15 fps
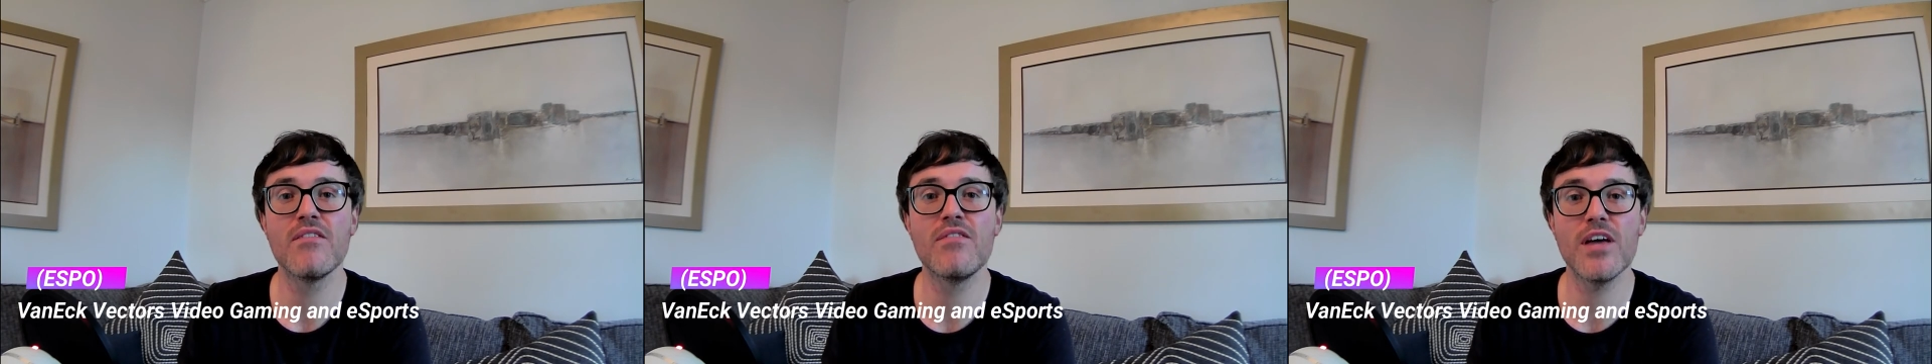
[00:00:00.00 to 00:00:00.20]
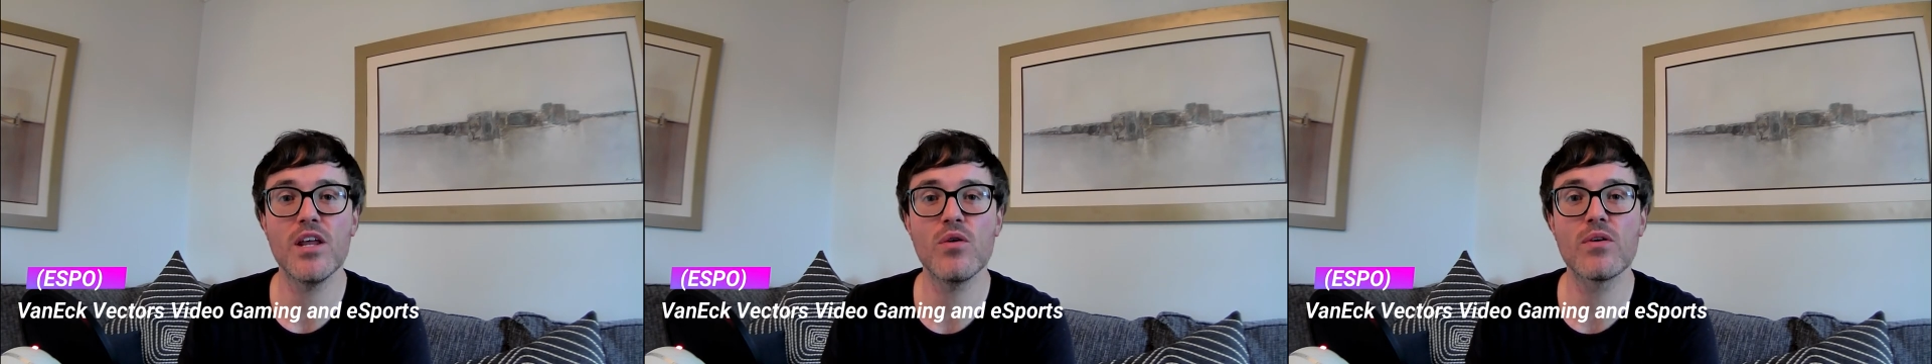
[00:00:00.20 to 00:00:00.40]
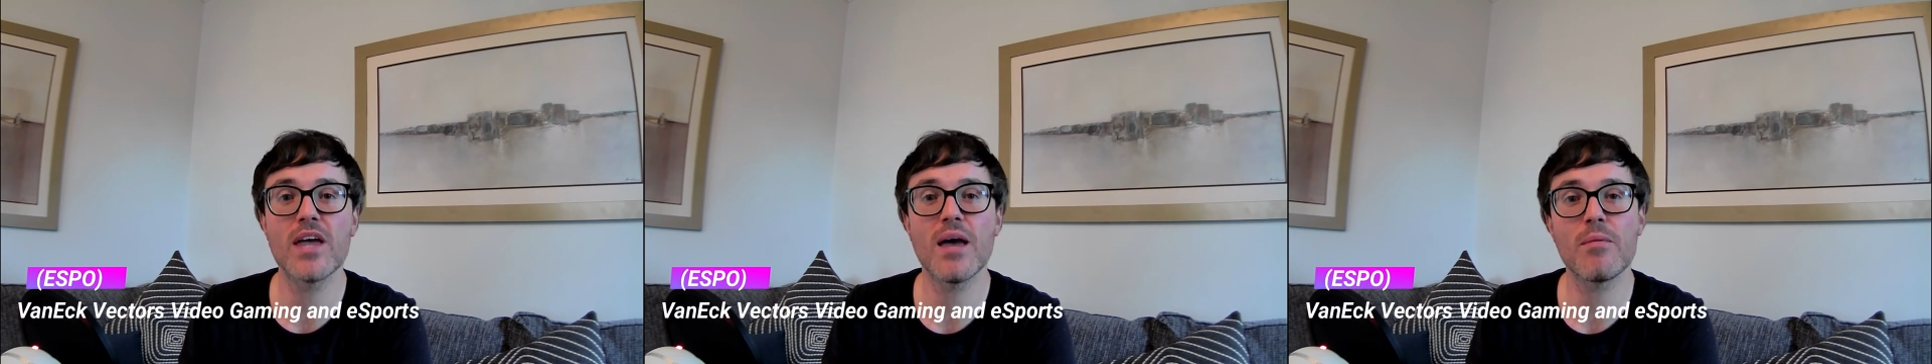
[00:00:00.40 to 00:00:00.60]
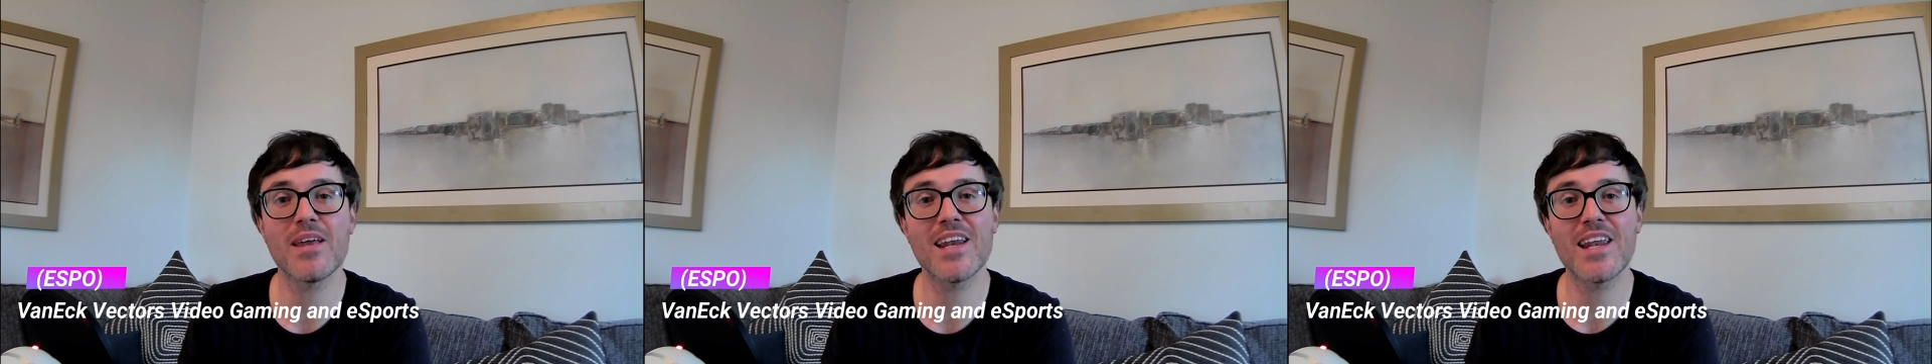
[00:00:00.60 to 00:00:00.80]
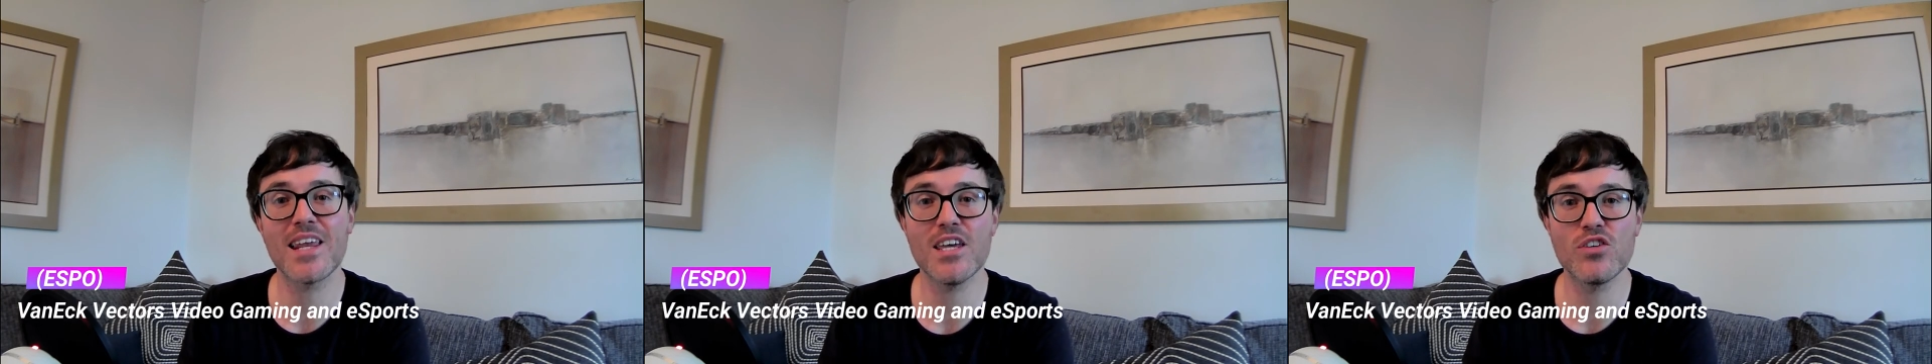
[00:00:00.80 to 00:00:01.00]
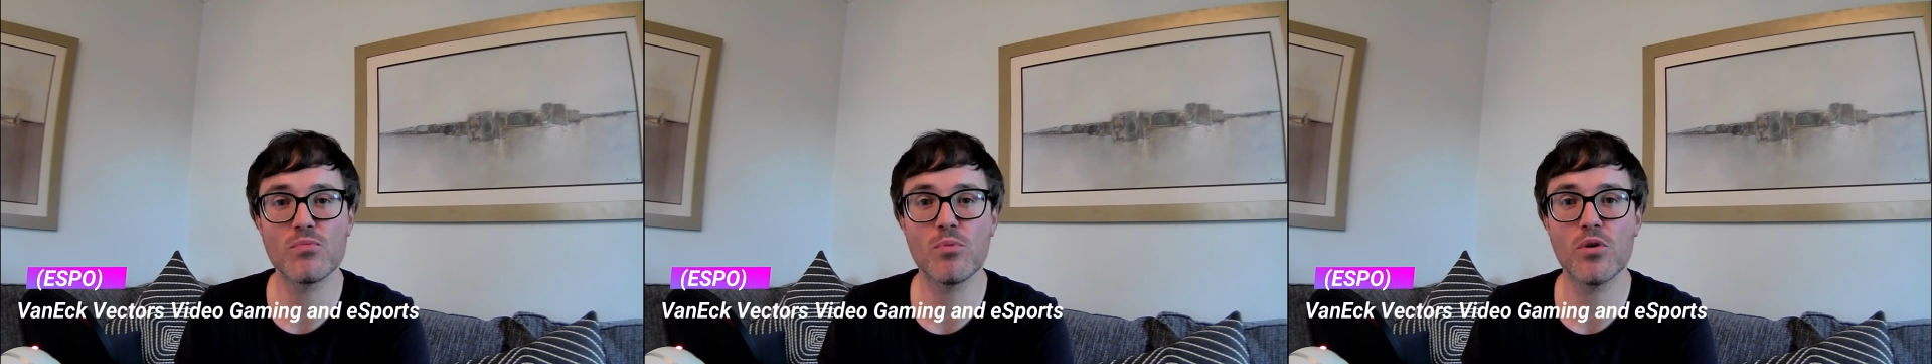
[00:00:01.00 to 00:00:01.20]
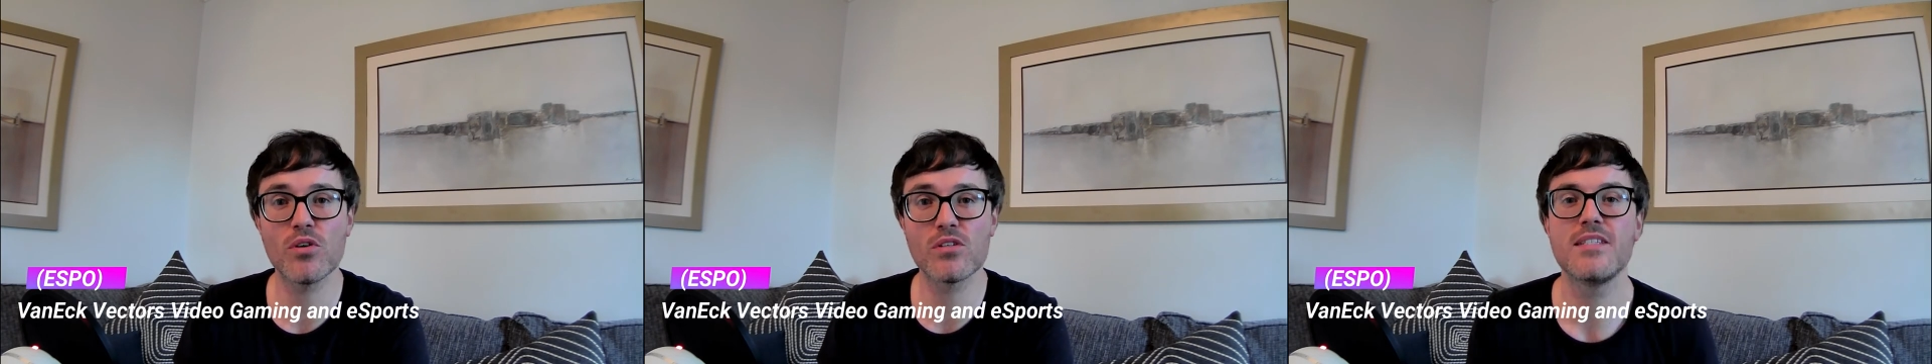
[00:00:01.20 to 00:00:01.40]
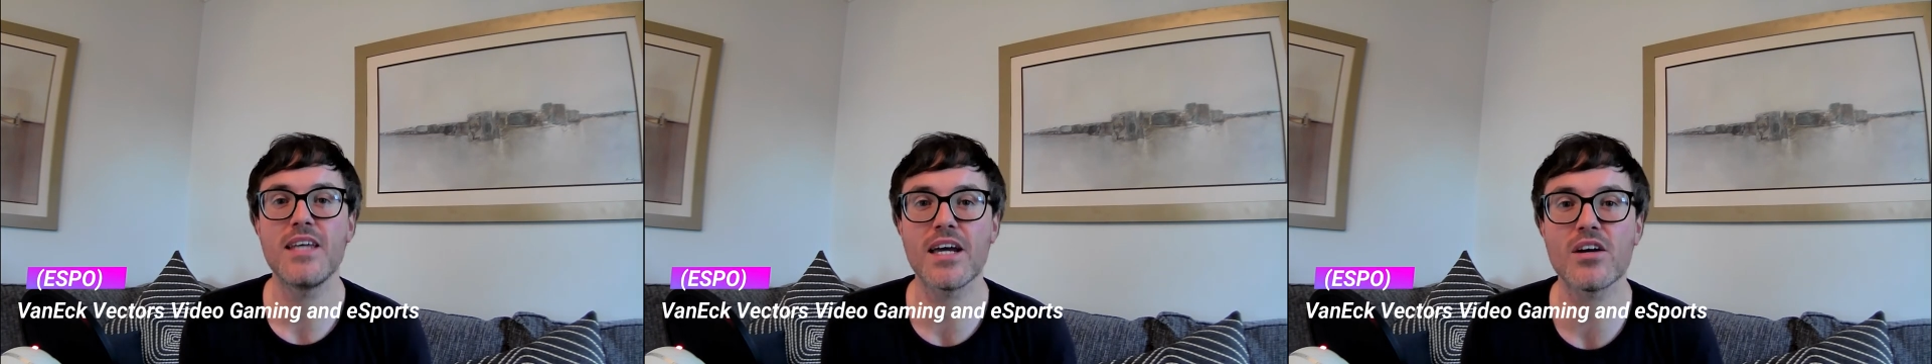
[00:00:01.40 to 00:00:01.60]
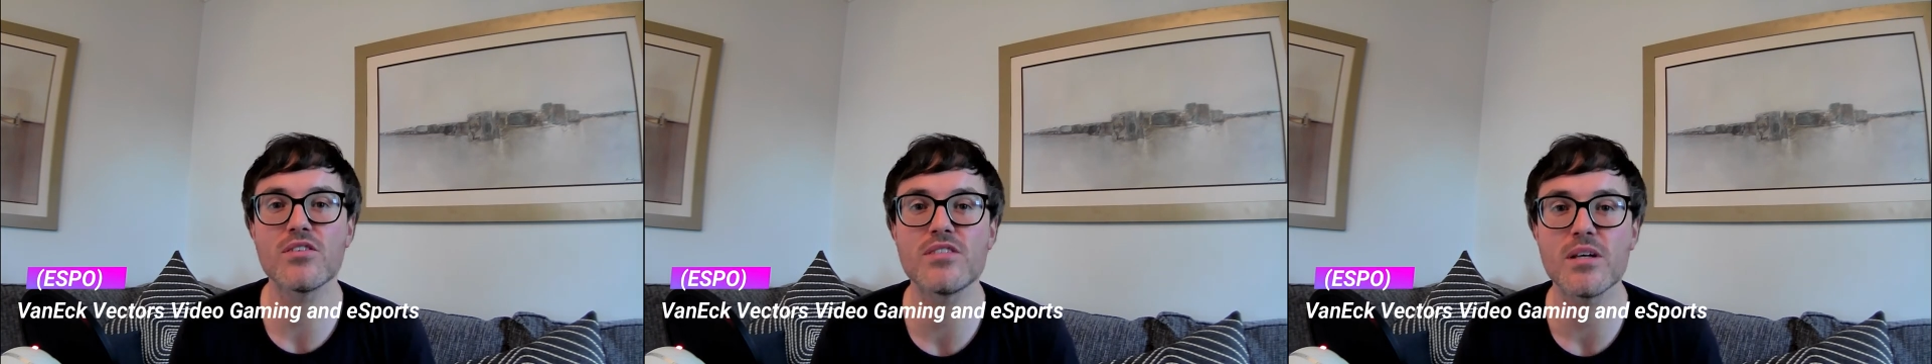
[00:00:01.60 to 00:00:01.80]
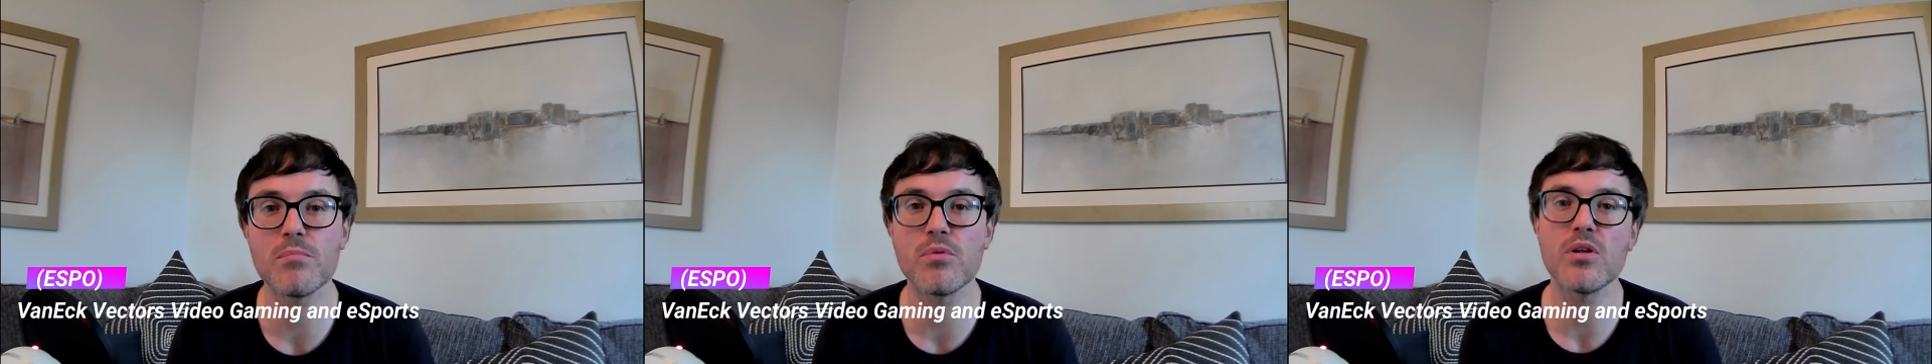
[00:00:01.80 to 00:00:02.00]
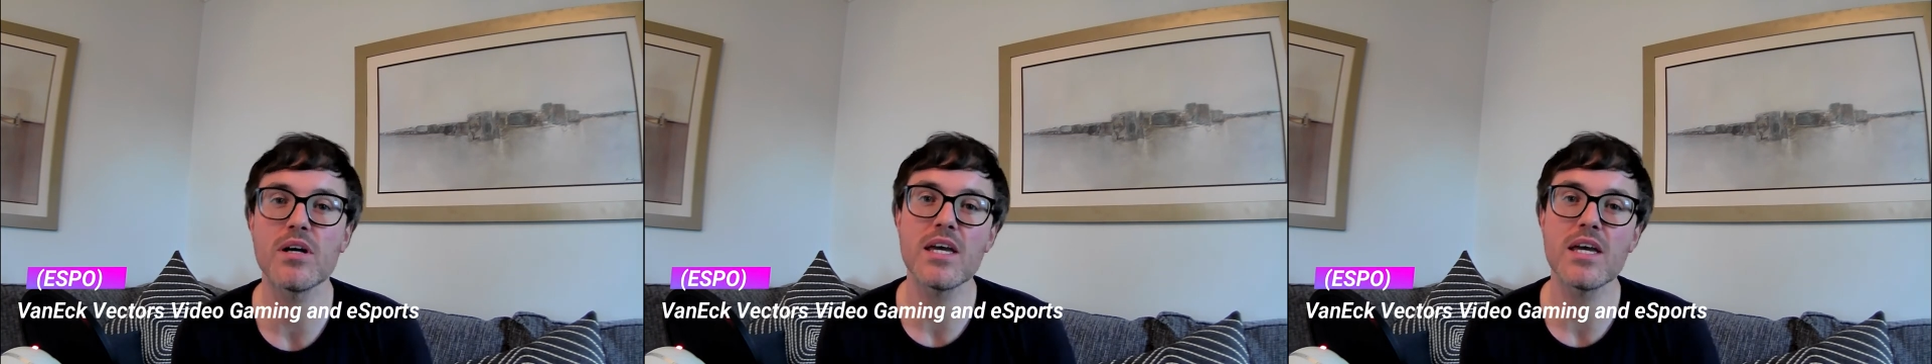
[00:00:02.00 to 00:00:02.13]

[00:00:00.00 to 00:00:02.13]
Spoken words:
Video Gaming and Esports, ticker symbol